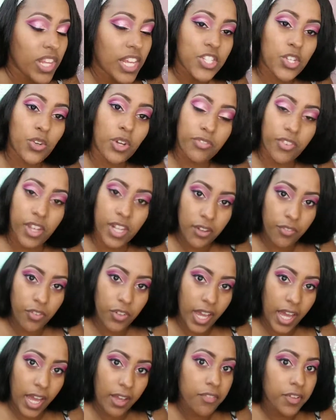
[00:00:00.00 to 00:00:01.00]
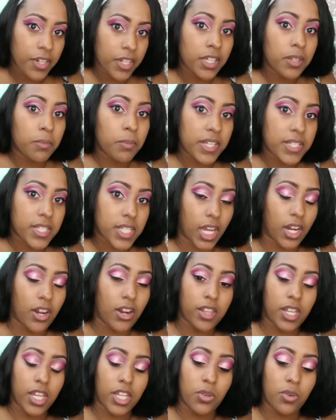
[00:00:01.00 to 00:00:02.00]
So if any of you have any
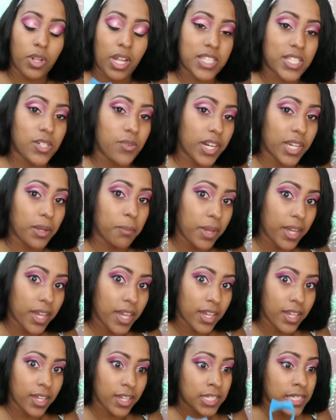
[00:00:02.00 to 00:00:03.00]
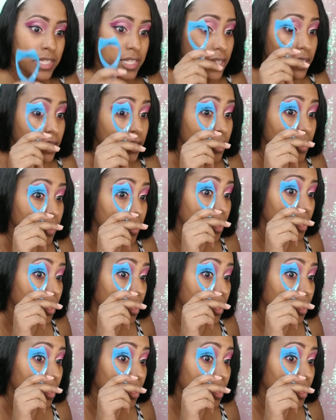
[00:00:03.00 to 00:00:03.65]
mascara that you would like to recommend,